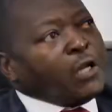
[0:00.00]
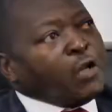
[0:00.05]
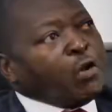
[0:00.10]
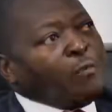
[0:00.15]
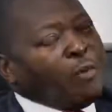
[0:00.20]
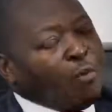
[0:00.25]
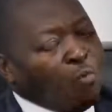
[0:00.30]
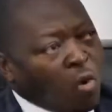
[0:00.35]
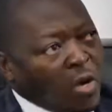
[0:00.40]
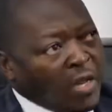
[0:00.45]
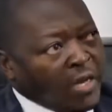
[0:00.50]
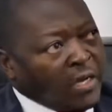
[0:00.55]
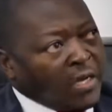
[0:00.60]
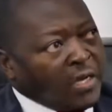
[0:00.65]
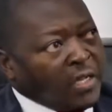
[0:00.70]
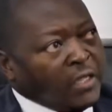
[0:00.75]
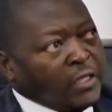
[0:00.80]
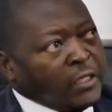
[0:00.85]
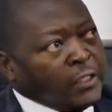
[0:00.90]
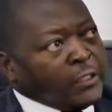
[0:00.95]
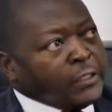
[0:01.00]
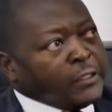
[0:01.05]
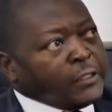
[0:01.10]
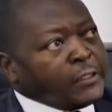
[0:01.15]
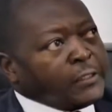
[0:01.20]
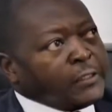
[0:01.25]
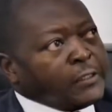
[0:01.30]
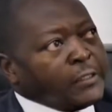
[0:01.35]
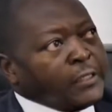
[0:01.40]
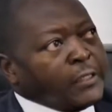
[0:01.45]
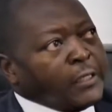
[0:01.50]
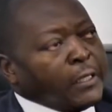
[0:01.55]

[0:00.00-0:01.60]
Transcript: Number one is